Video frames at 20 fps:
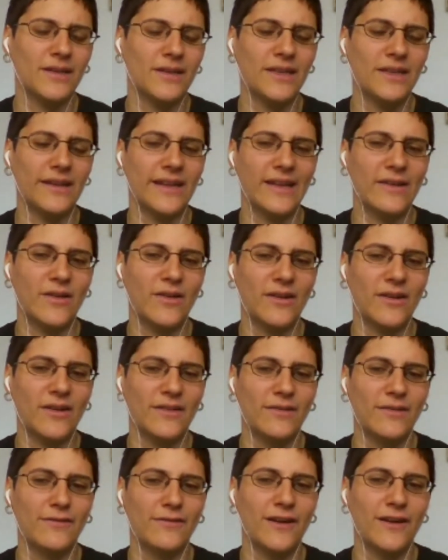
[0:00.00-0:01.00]
you know, like
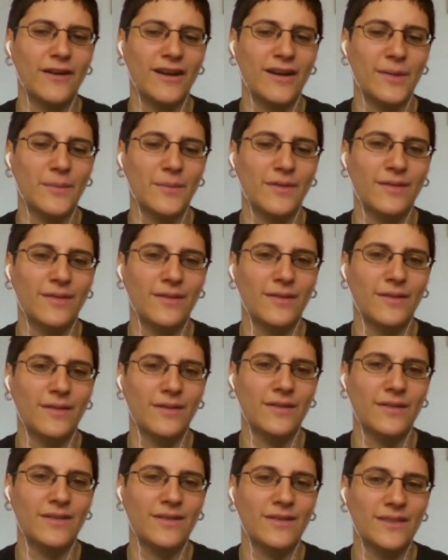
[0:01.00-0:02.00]
on farms,
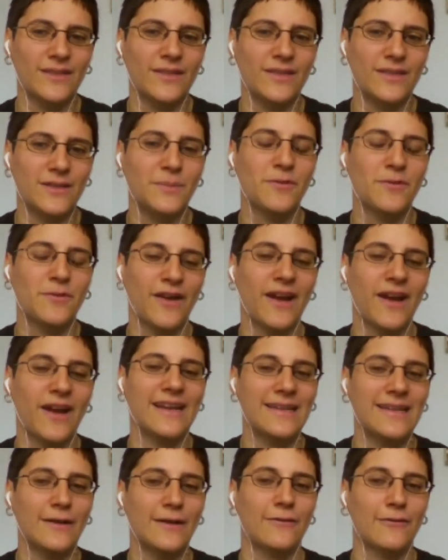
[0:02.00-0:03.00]
to
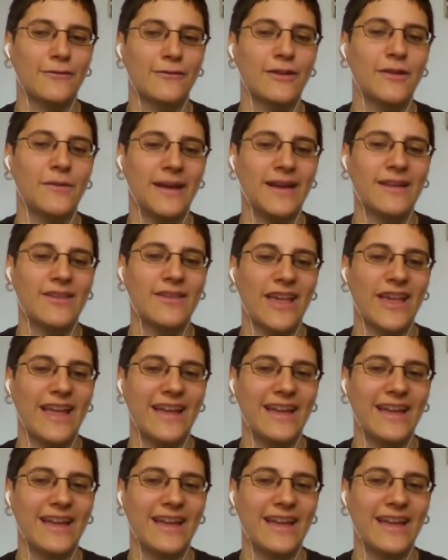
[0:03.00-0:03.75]
provide enough free-range